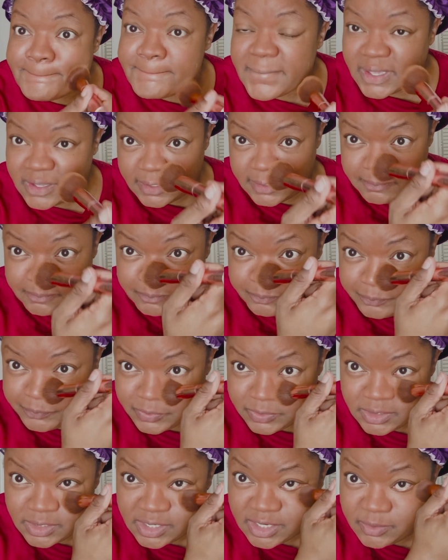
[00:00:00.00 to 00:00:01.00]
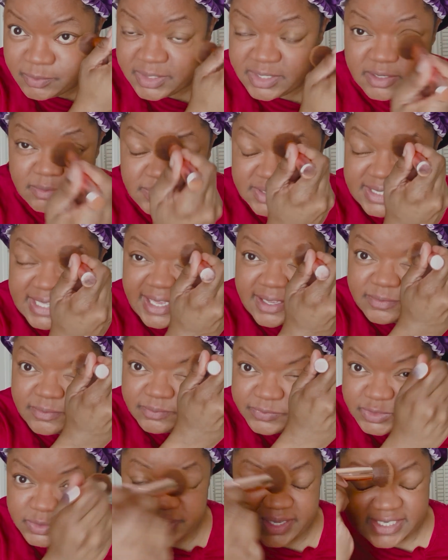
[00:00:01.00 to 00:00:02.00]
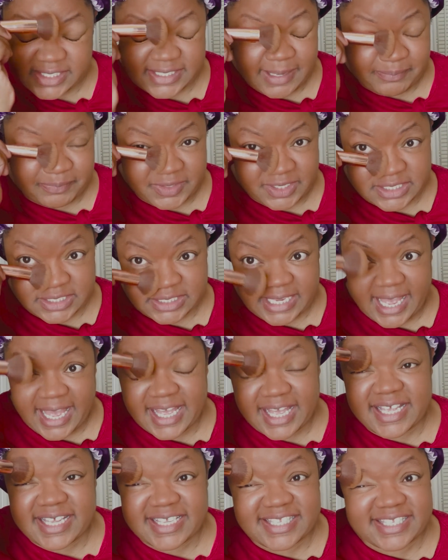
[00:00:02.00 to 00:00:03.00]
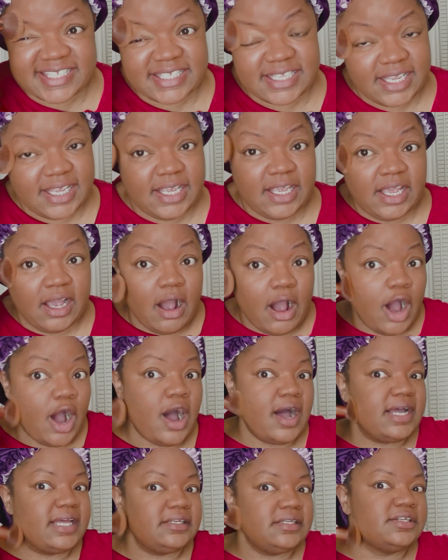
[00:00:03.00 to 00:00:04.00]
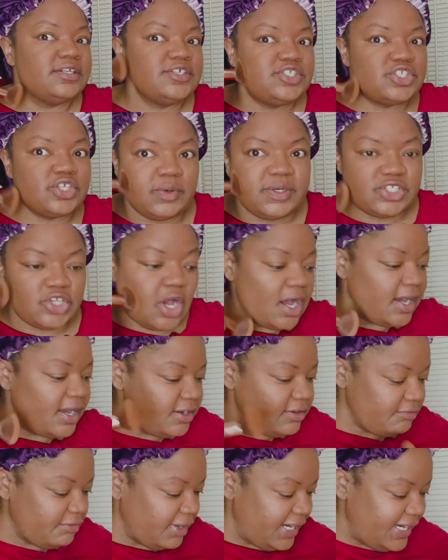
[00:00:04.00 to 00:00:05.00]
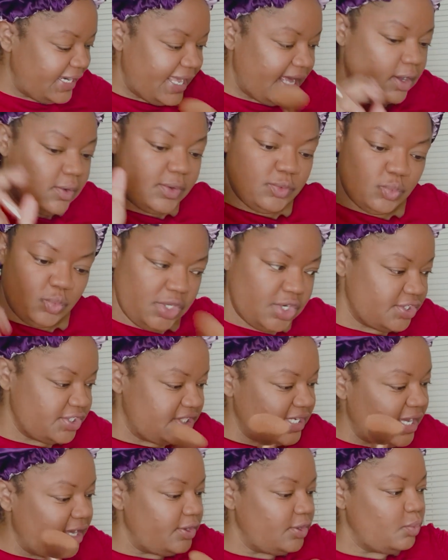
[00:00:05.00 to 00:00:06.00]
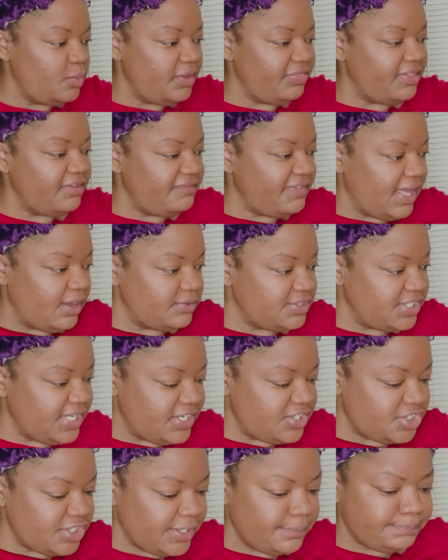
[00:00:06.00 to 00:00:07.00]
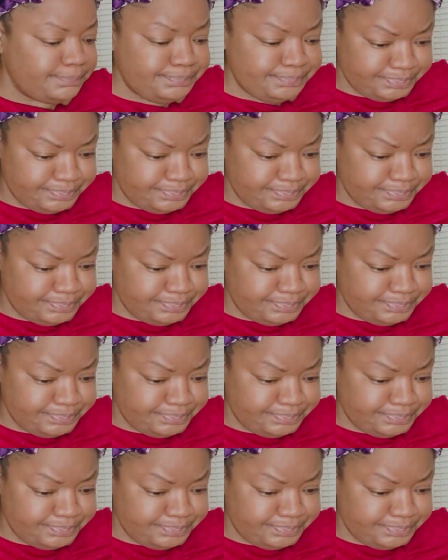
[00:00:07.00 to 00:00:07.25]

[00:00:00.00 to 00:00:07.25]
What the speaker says: Good? Are we good with that? Do we accept this as on. So it's on right now and we are done with the foundation.